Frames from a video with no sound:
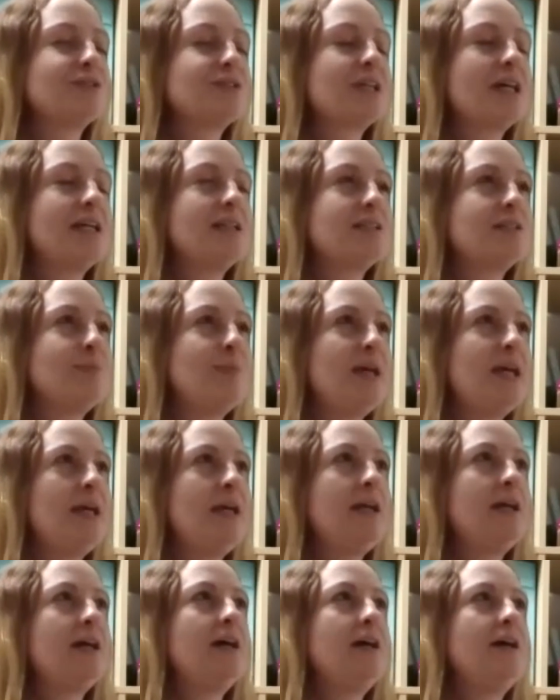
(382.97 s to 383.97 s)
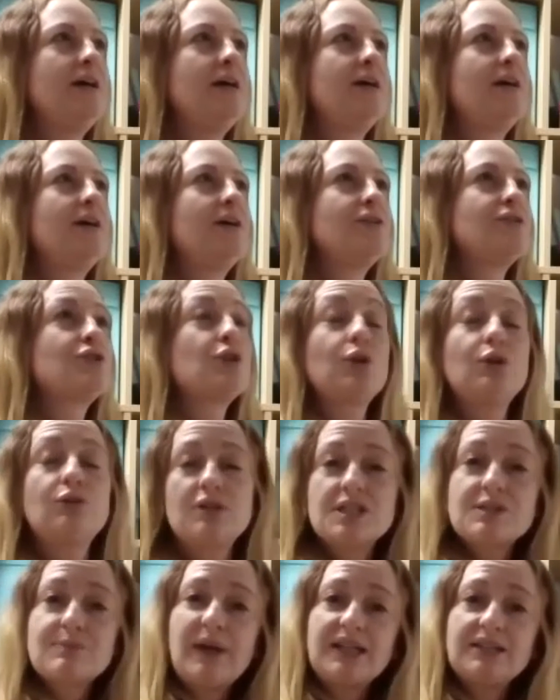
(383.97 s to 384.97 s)
just saying to me, "So you're
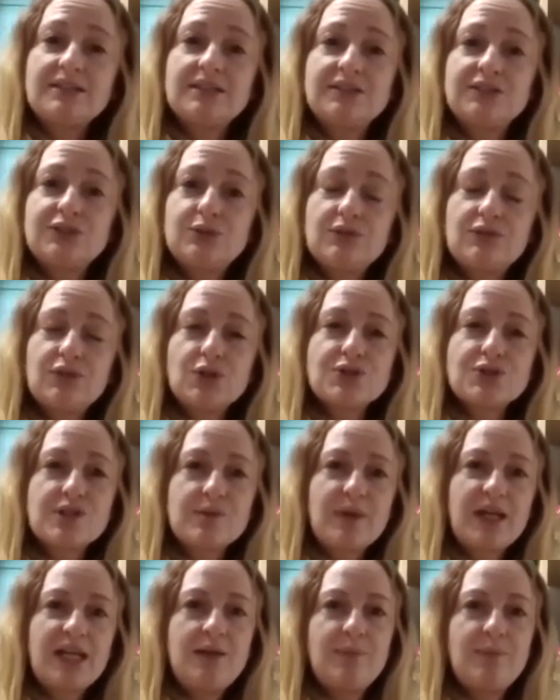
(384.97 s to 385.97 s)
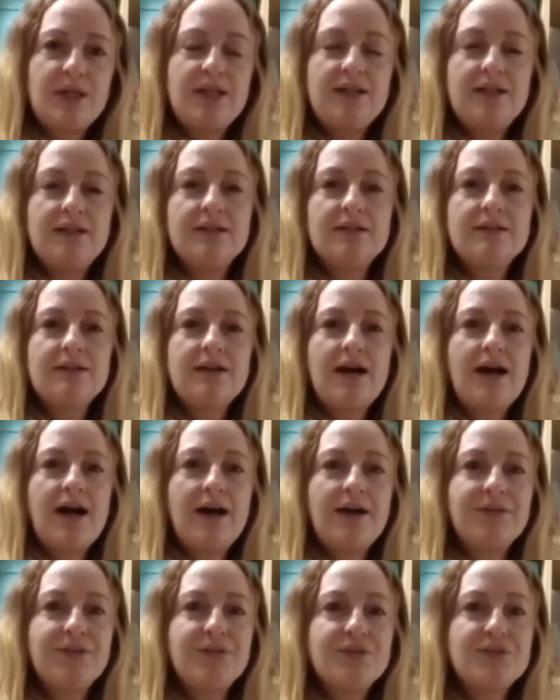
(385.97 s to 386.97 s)
expecting to have lost the baby?"
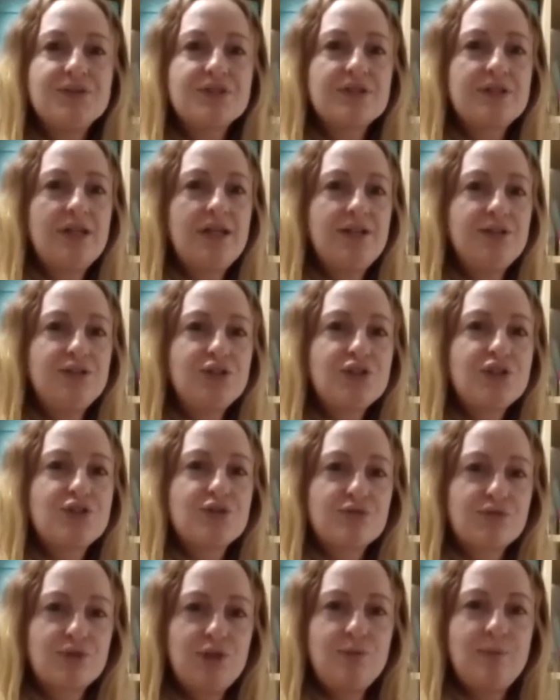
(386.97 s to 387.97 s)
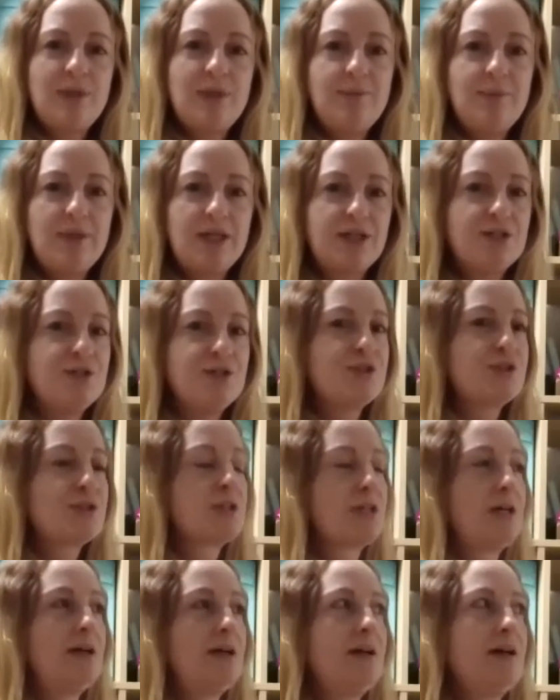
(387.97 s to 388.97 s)
And it just threw me,
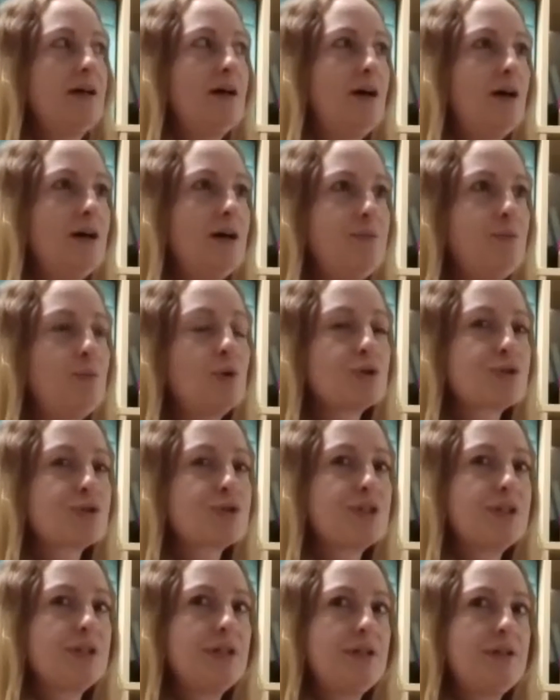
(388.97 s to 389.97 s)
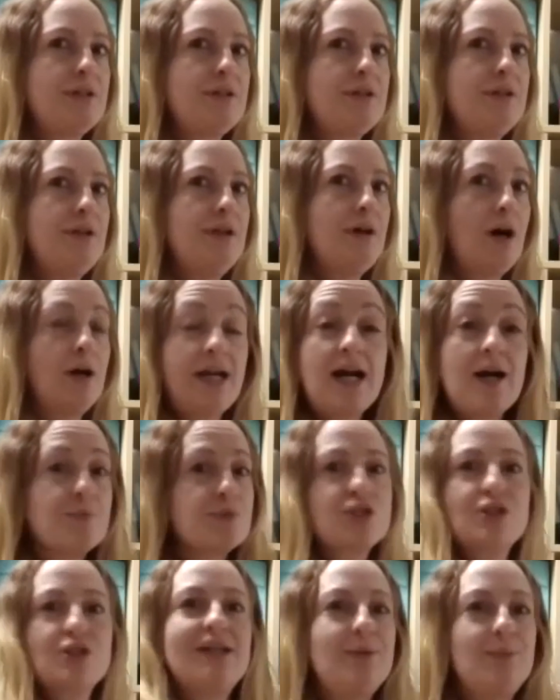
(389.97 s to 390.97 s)
because I
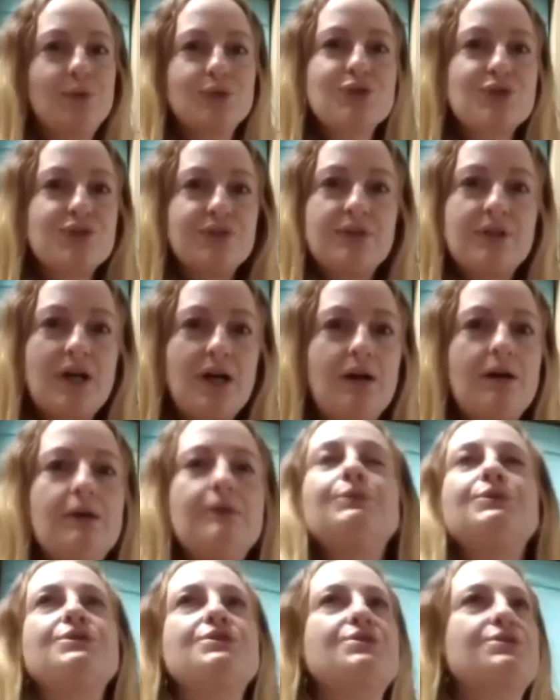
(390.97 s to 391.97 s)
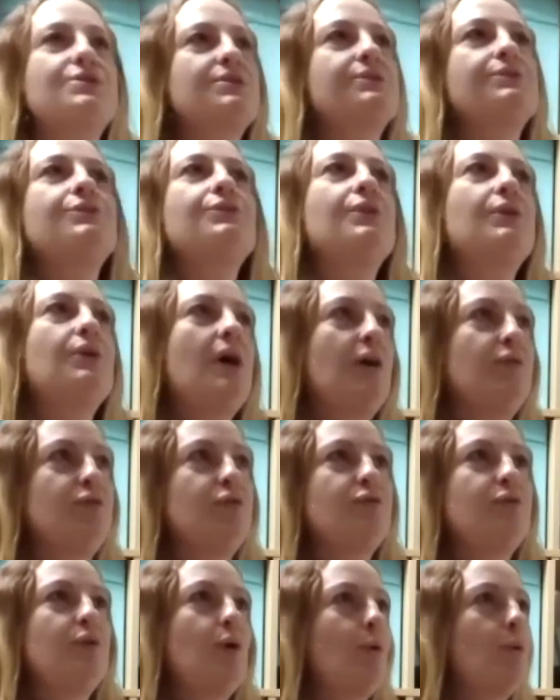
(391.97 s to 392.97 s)
absolutely wasn't. I've
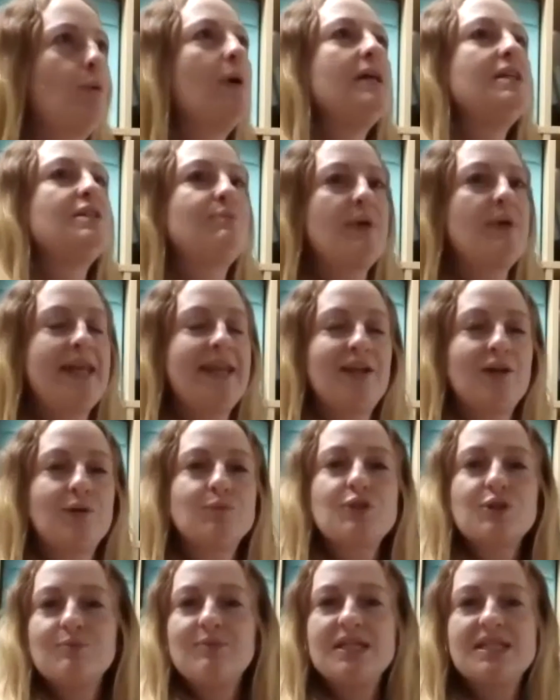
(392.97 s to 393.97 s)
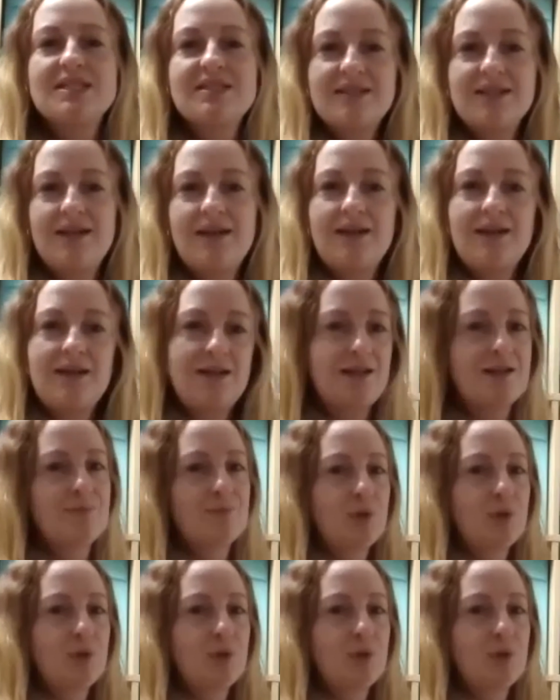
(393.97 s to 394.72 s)
always been an optimistic,